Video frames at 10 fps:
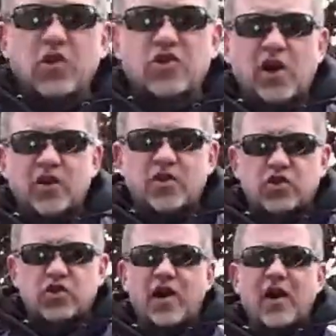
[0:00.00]
one side of the
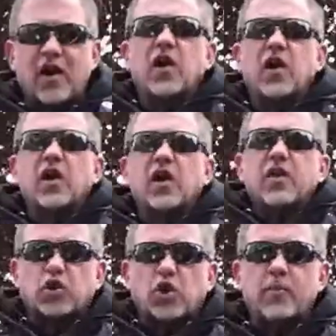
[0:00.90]
staff.
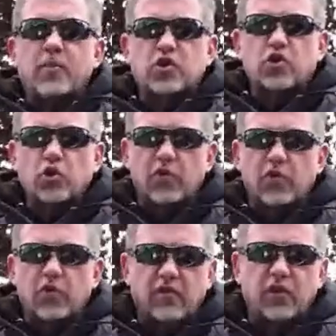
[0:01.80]
That's going to be sort
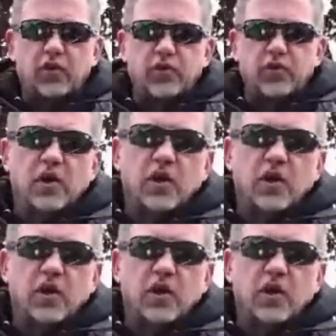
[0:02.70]
of relevant.